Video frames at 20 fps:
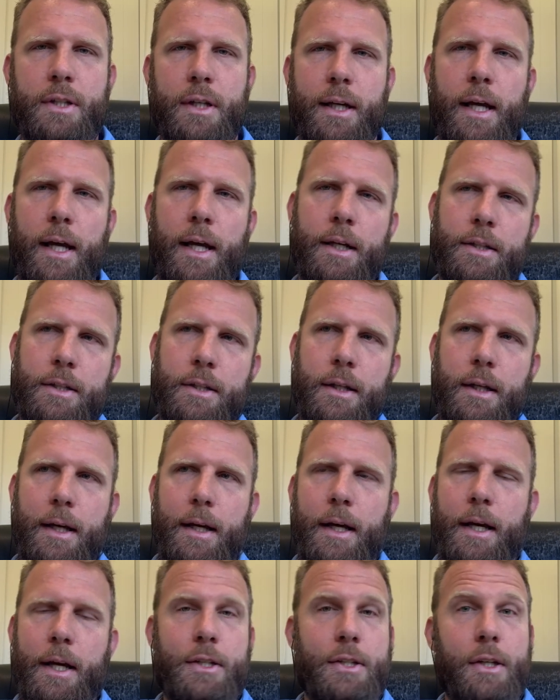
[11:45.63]
And again,
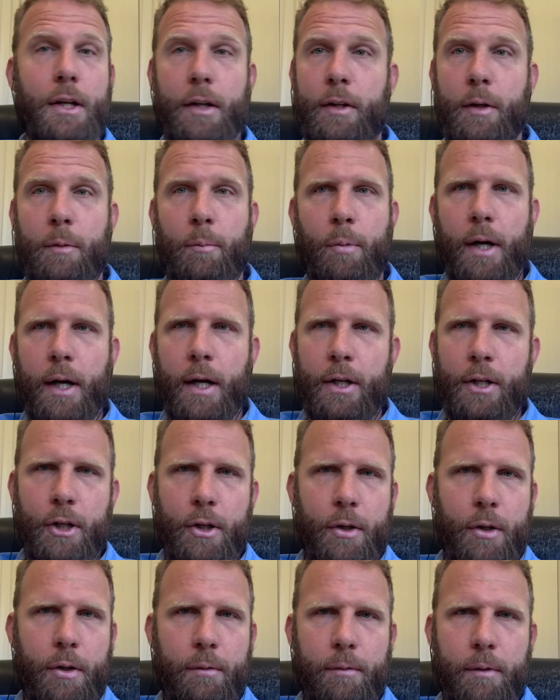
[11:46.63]
it's nothing brand
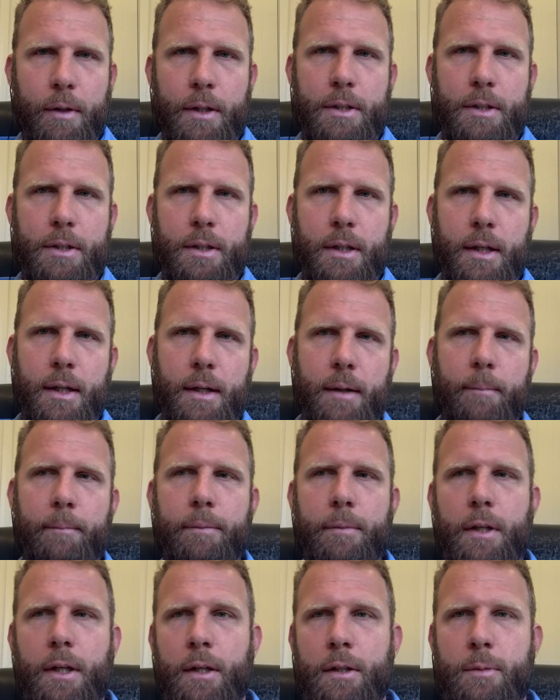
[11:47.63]
new. It's
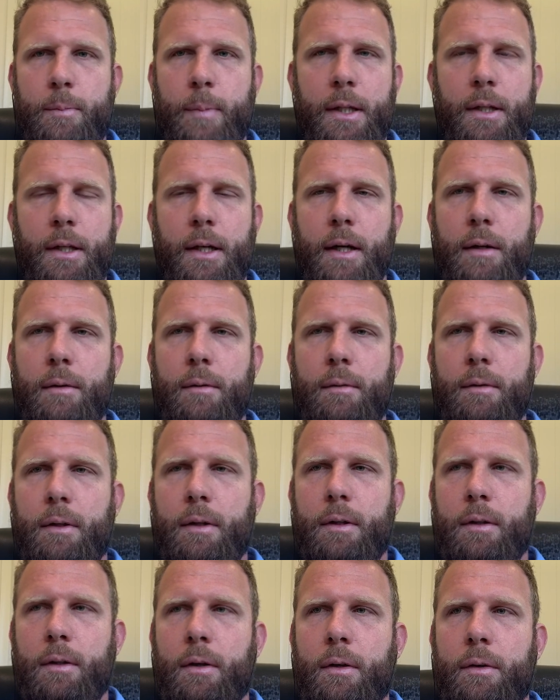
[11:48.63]
it's been done
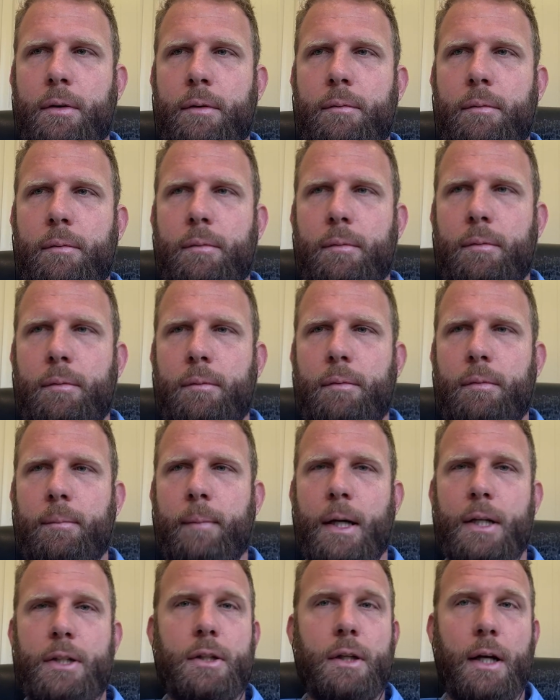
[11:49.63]
on
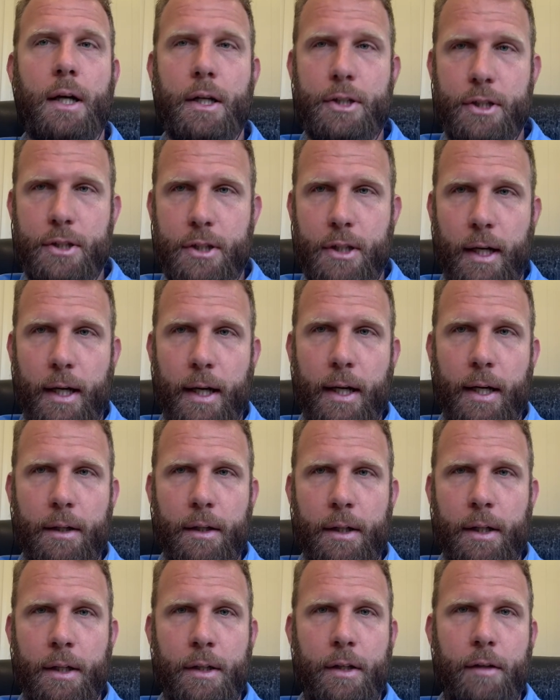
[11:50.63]
much larger
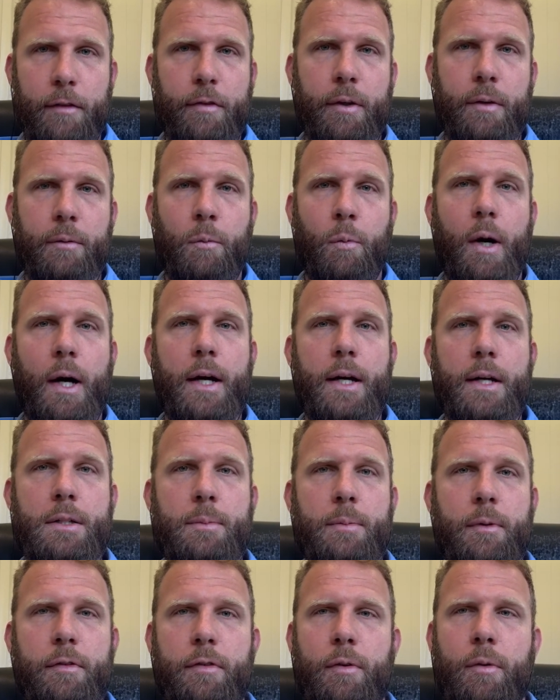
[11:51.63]
scale and in different
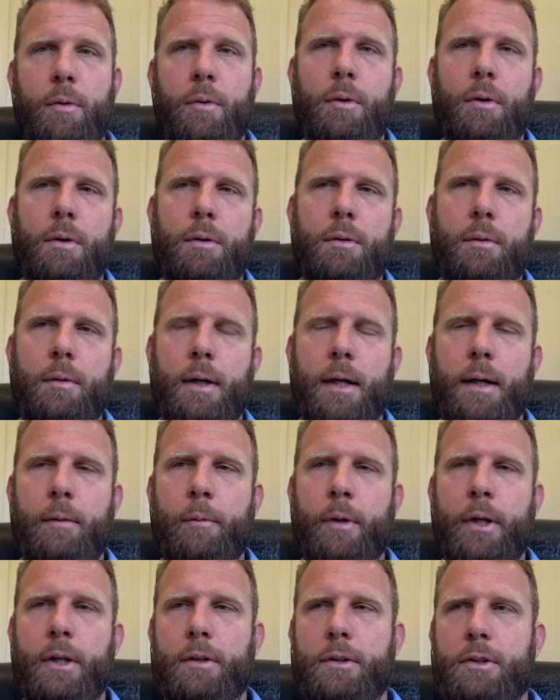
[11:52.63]
ways before.
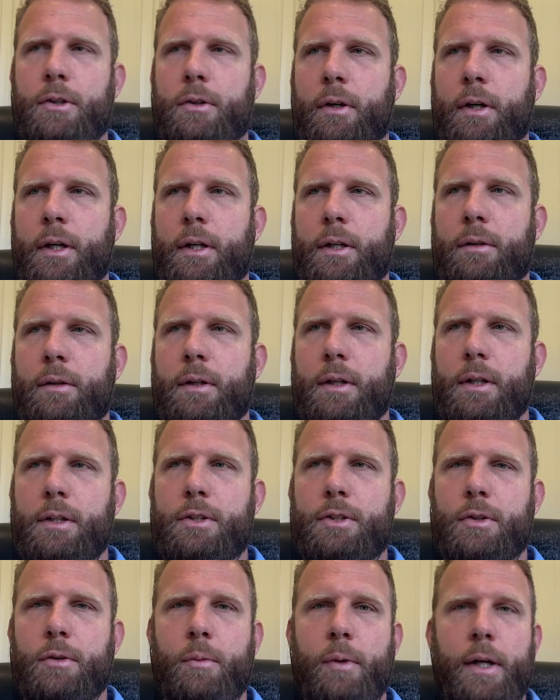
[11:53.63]
We're not trying
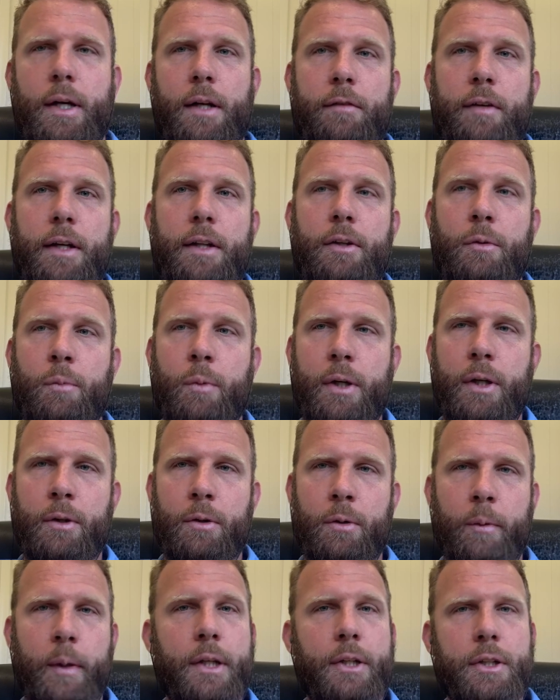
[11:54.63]
to reinvent the
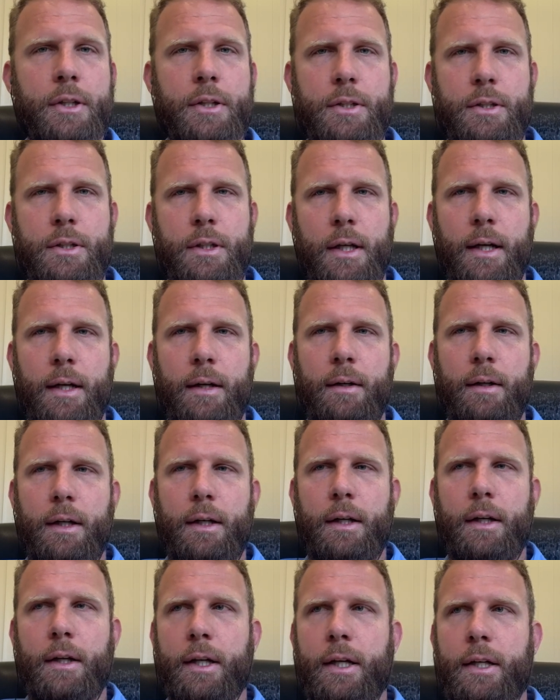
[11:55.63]
wheel. We're just
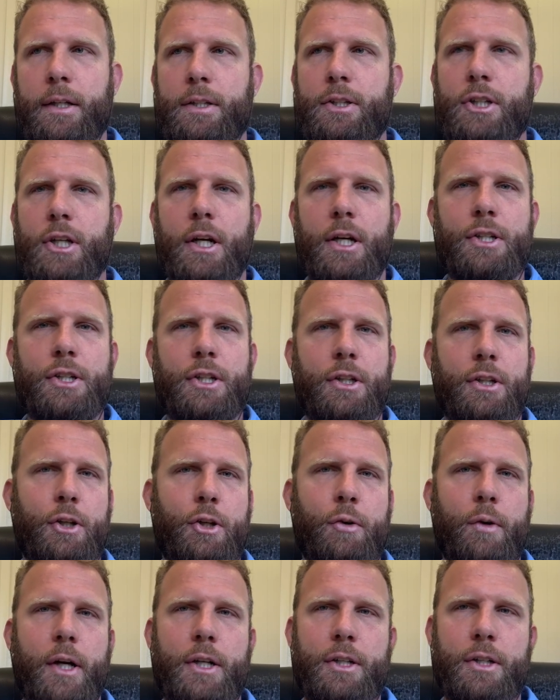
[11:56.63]
I guess changing
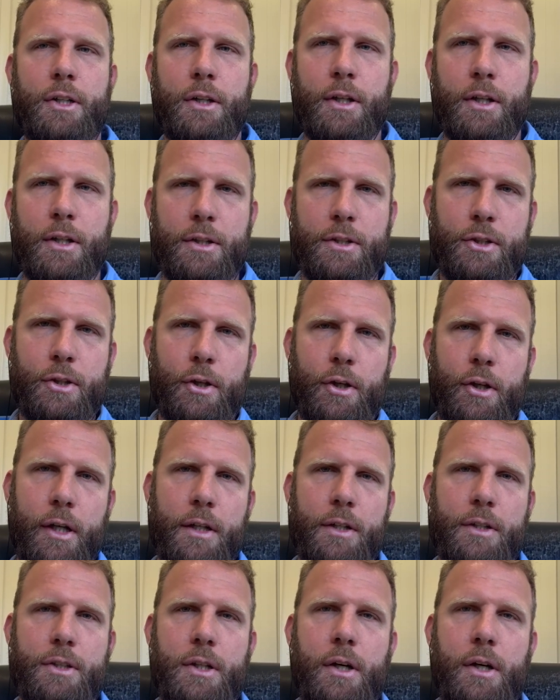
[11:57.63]
the direction that it's turning.